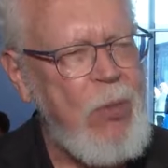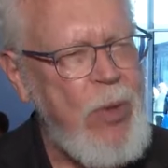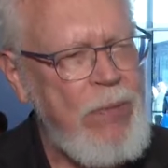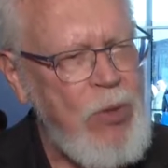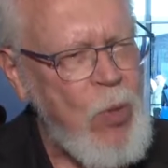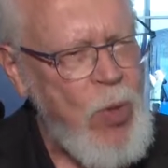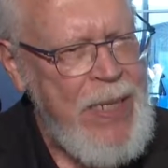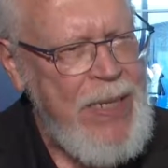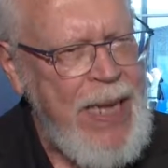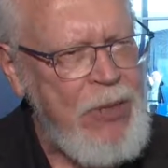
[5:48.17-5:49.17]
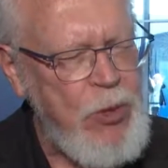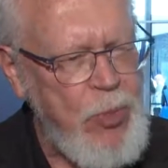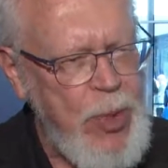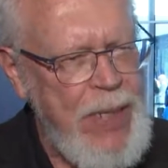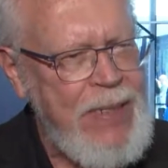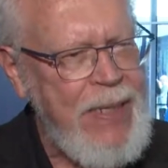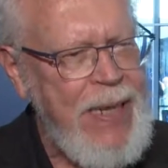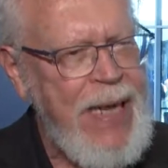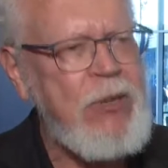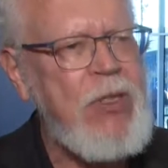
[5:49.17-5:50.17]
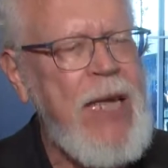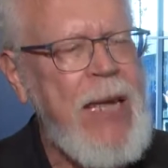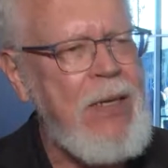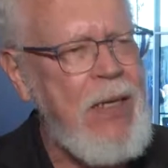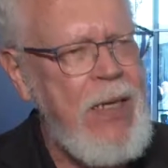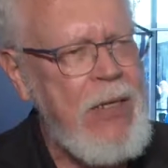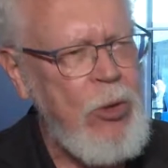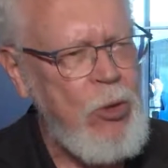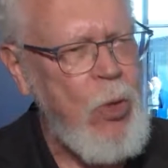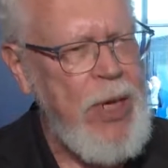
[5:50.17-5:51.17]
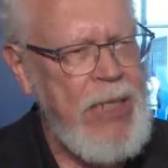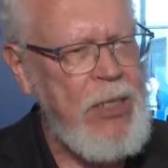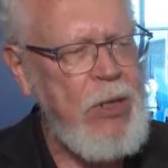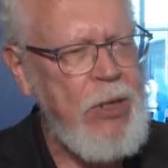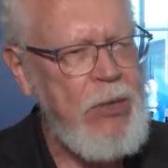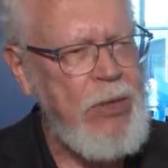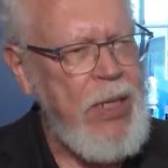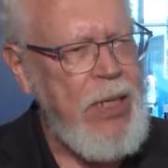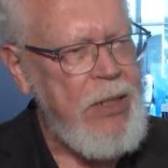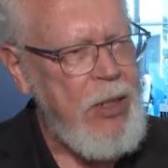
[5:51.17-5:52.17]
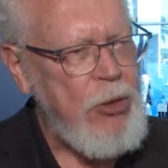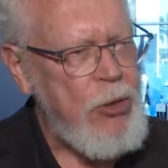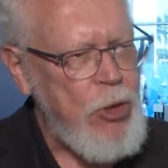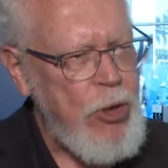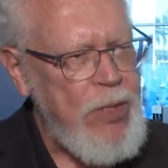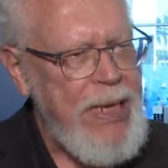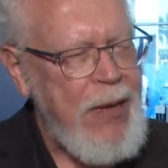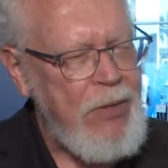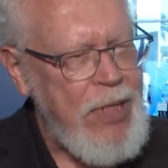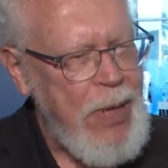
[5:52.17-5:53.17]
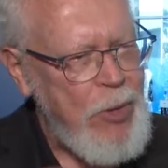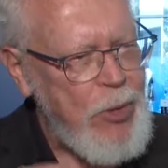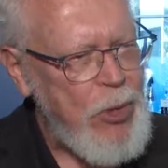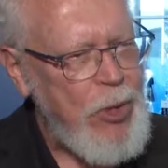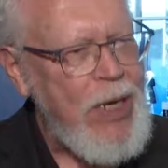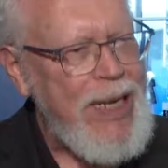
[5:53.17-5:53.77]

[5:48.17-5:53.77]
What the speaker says: We have to win that sprint in the next 10 to 20 years to turn down temperature